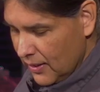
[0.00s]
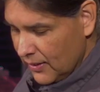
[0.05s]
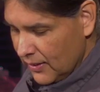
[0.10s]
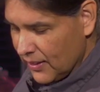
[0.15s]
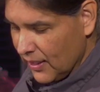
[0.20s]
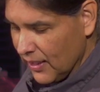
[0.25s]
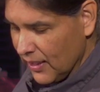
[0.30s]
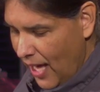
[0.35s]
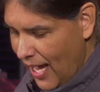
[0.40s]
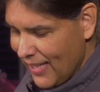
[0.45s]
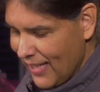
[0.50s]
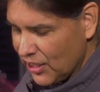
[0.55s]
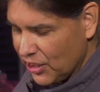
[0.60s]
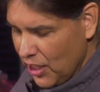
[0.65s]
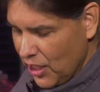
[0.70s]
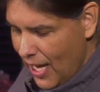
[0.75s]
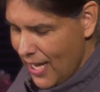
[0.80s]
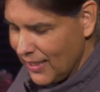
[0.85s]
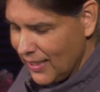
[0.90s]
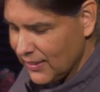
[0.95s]
The light
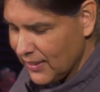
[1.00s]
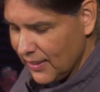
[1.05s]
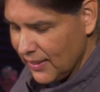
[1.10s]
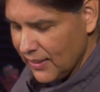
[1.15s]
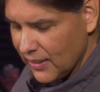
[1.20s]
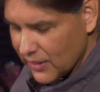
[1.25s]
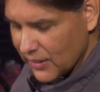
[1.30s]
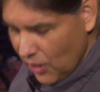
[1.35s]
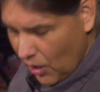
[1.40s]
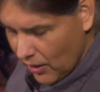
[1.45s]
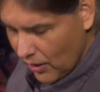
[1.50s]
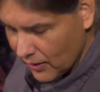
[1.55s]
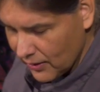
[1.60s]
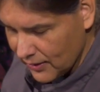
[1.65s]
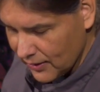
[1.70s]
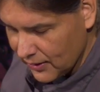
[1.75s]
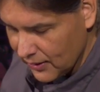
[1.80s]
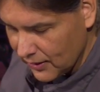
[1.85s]
shines in the darkness,